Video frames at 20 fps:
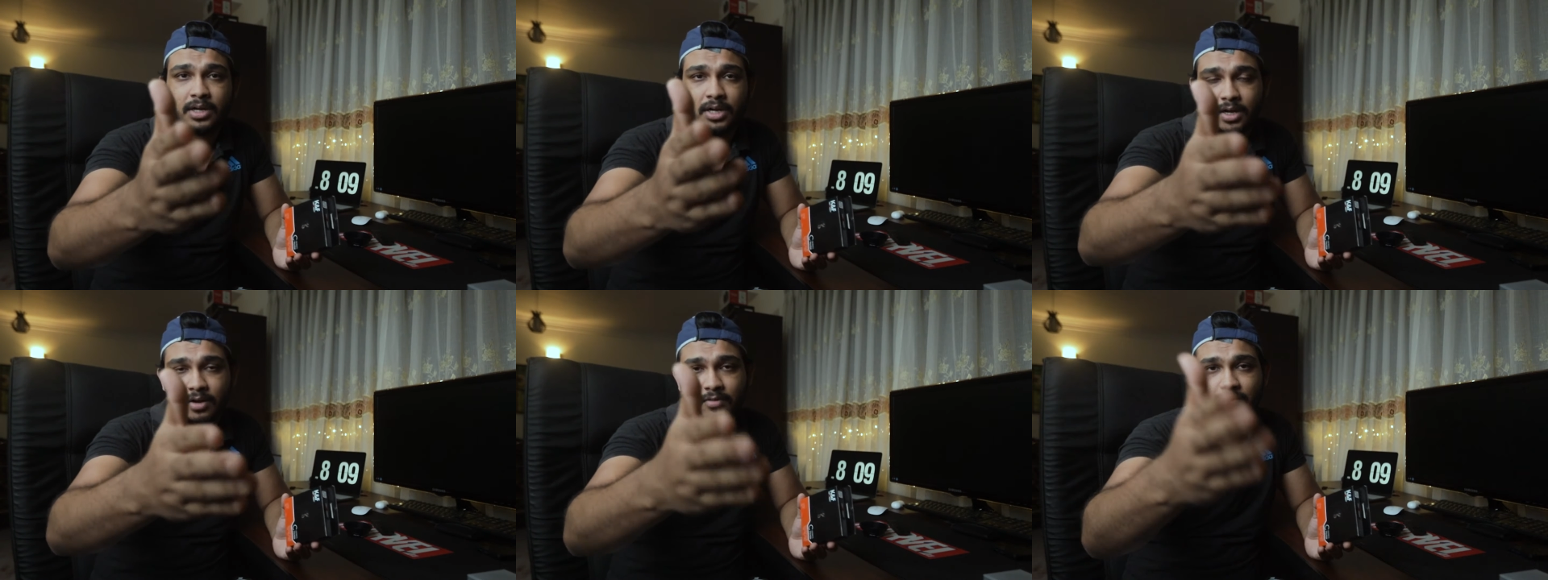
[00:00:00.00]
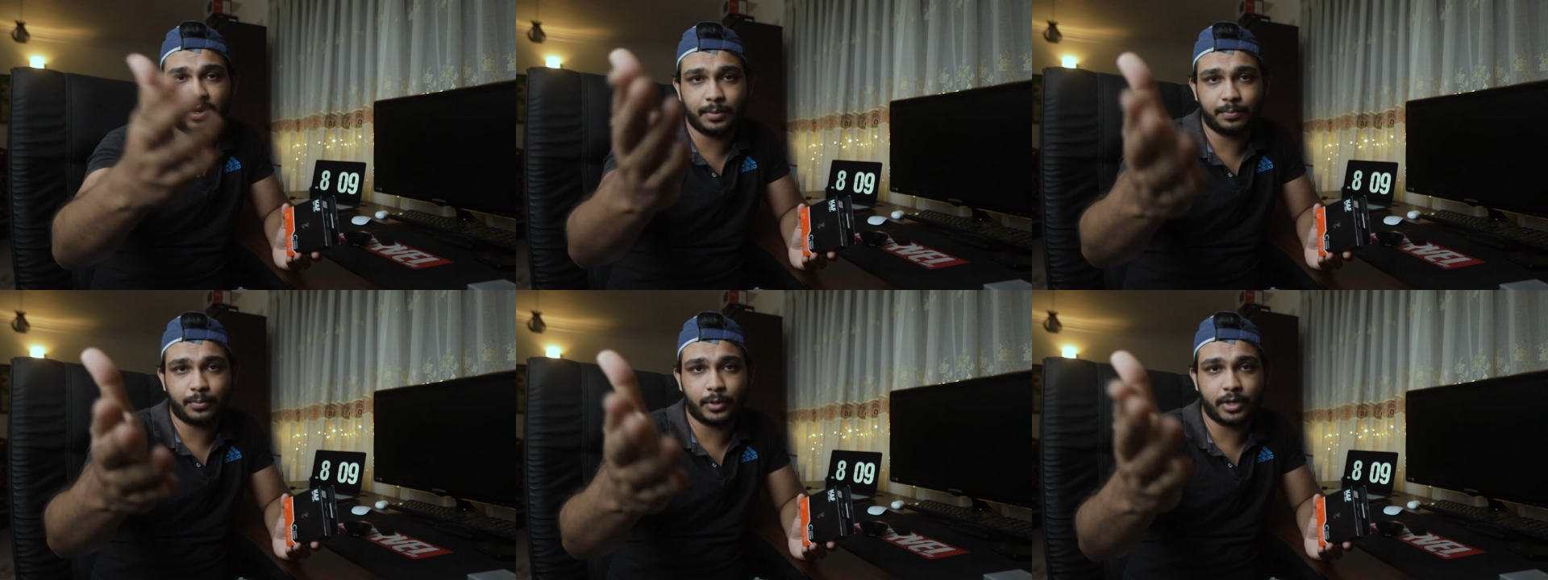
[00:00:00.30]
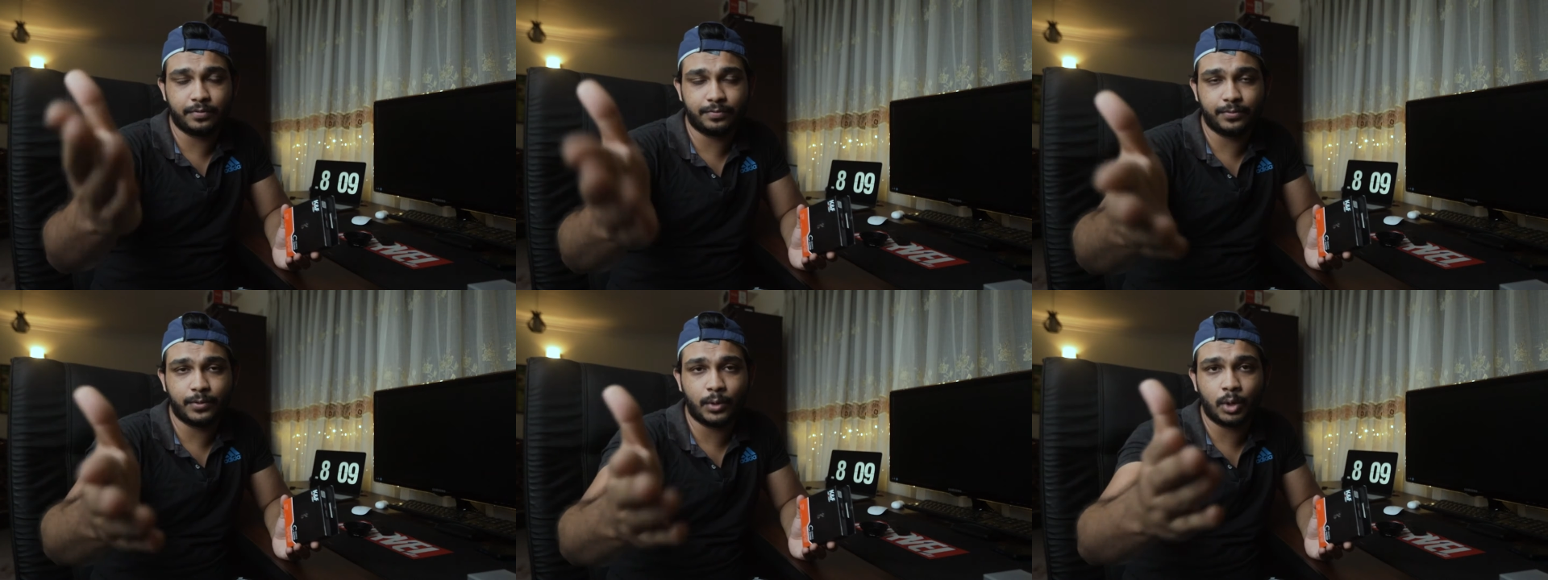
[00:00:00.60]

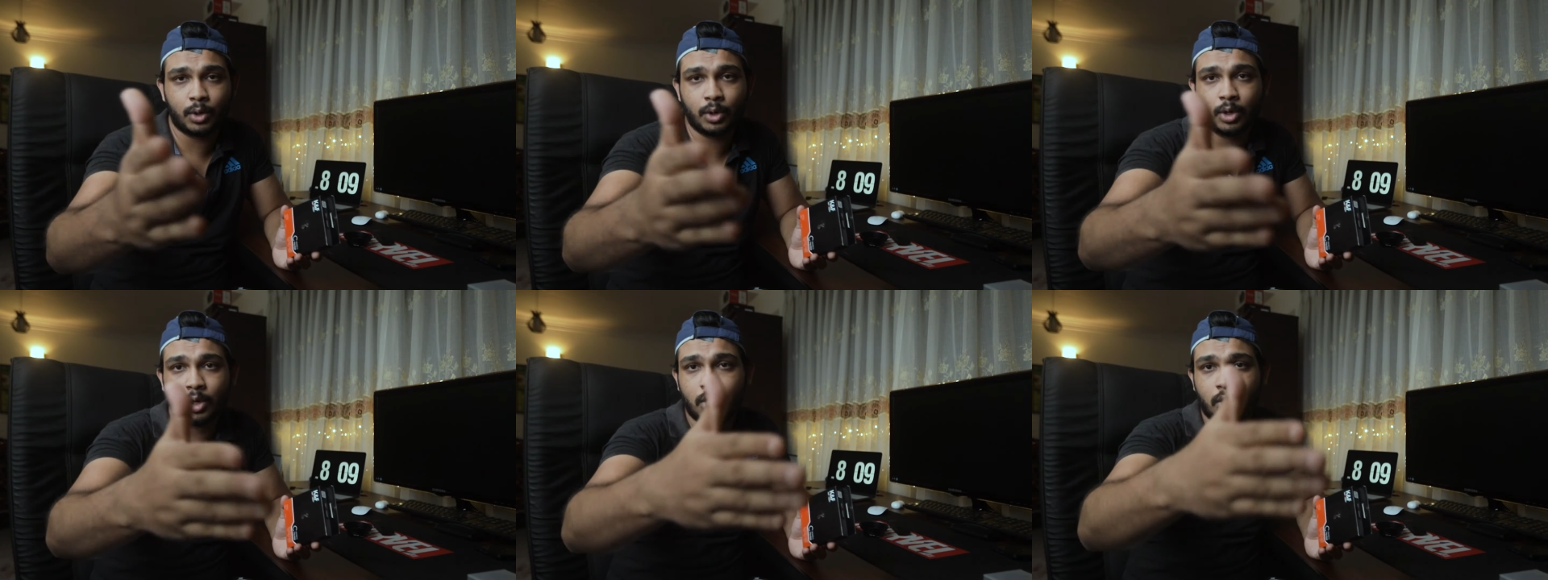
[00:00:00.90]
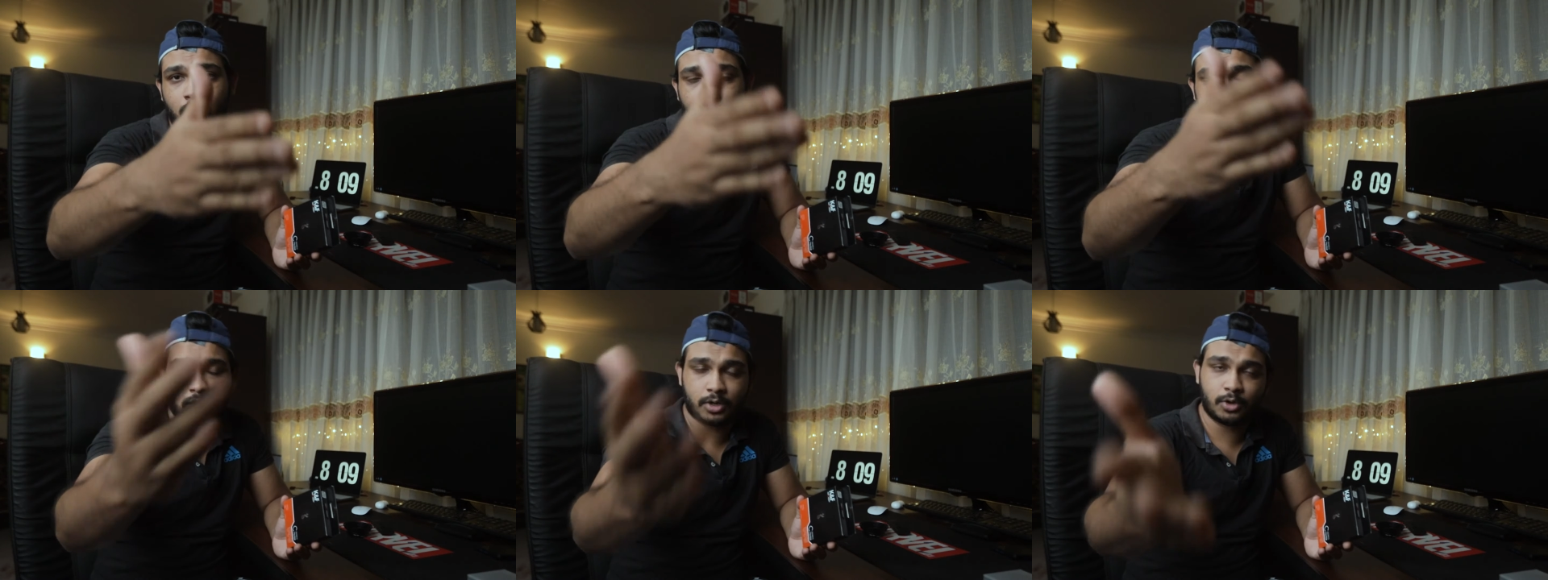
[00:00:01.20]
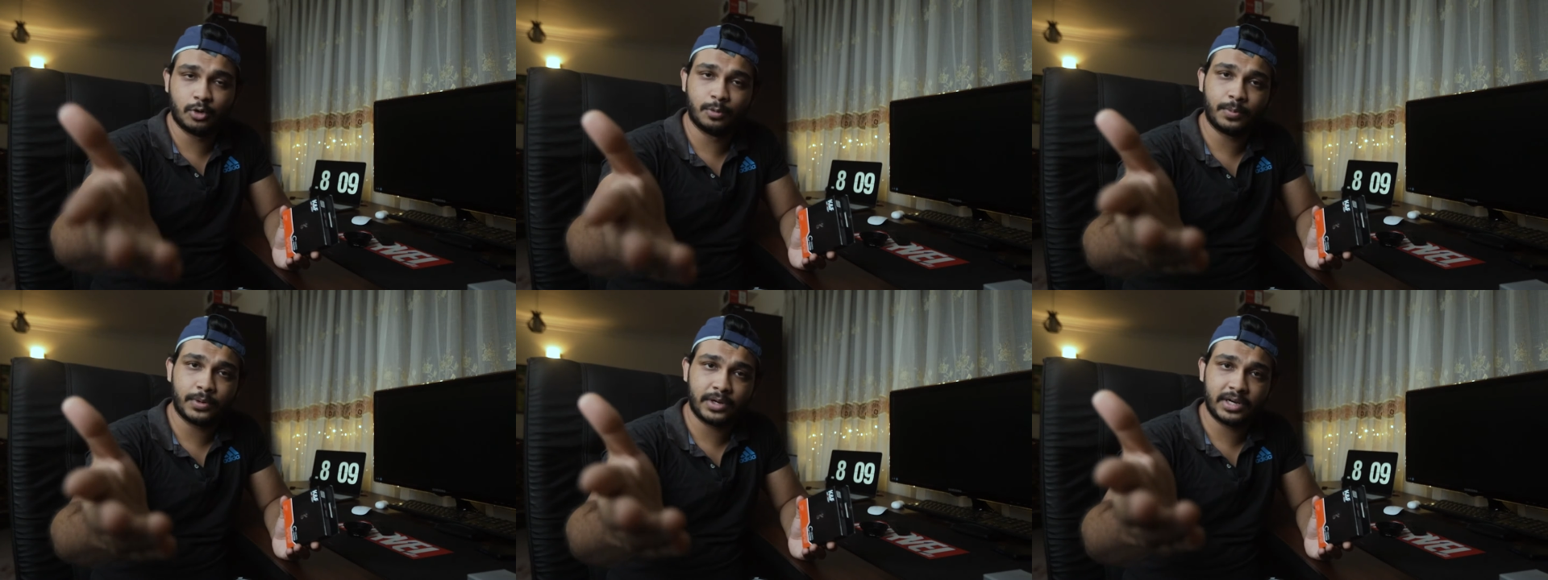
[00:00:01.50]
1.4 or a
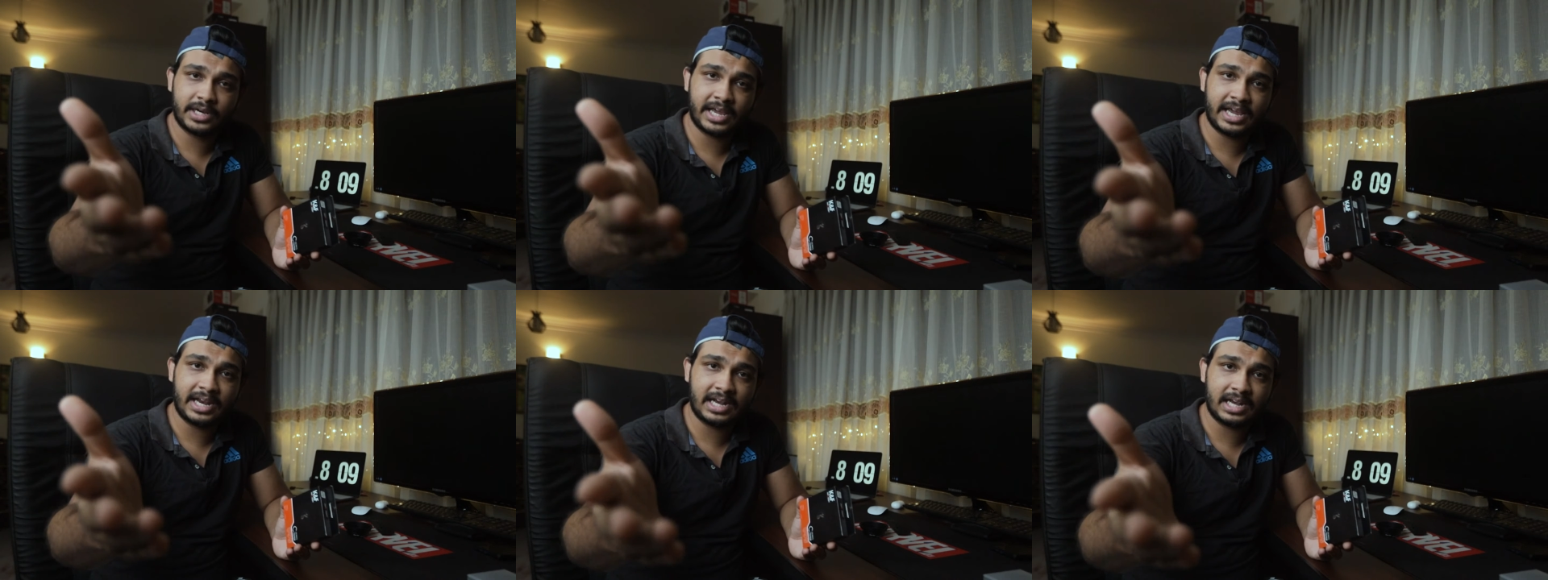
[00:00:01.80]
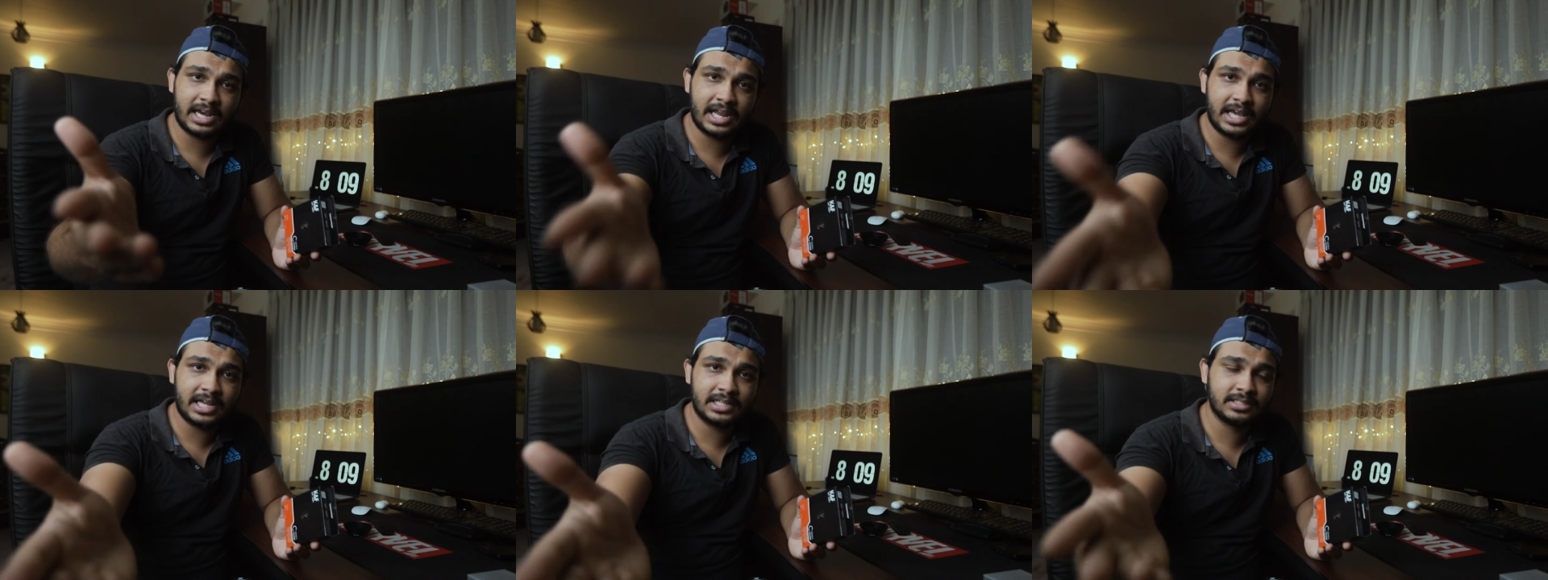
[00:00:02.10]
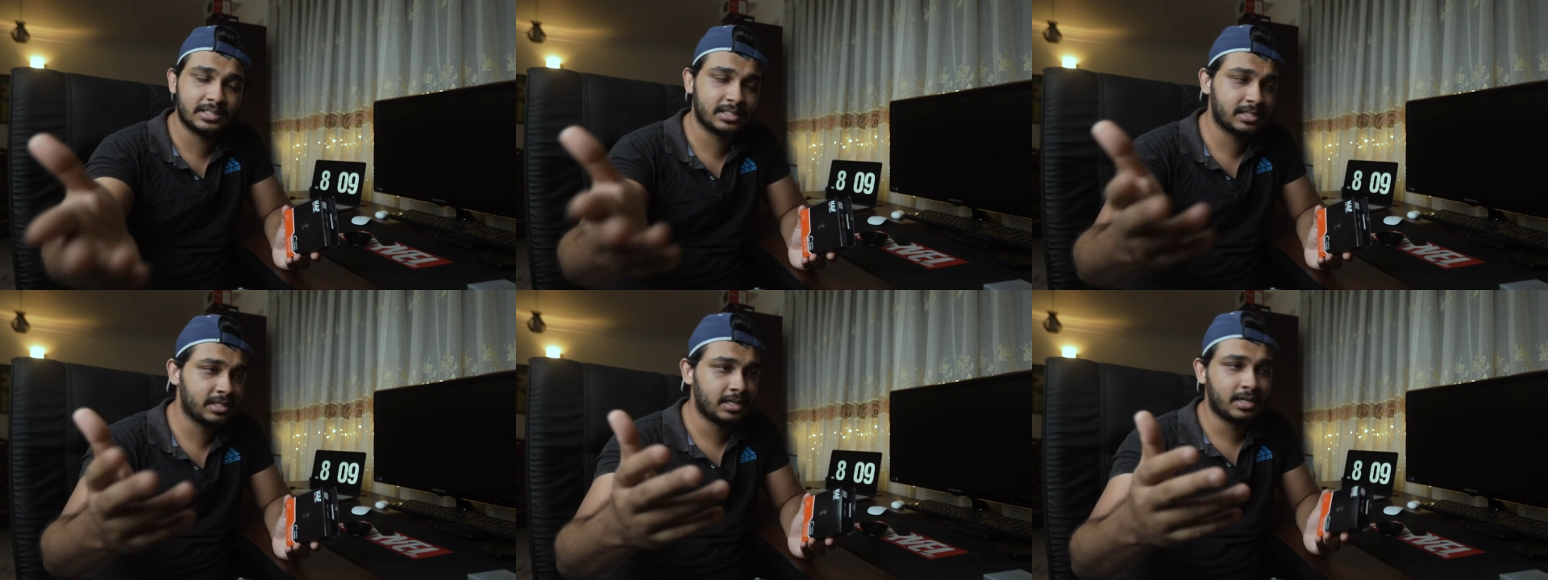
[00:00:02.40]
2.8
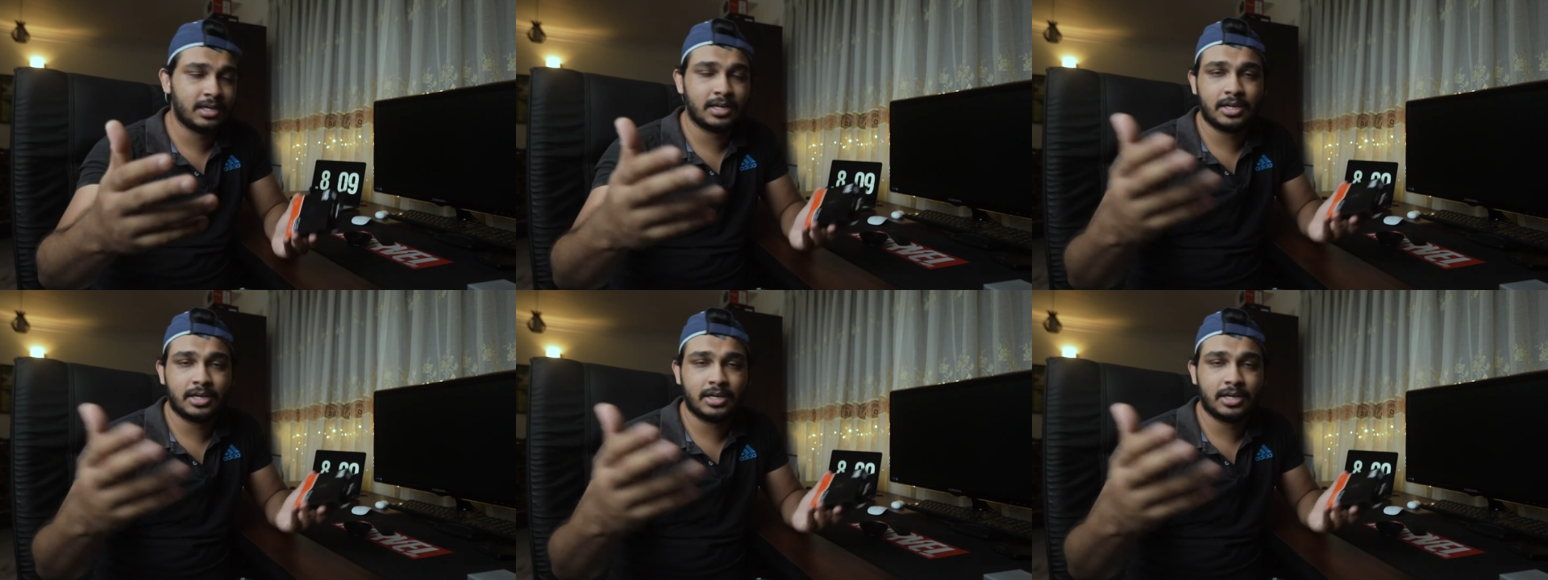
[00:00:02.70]
lens,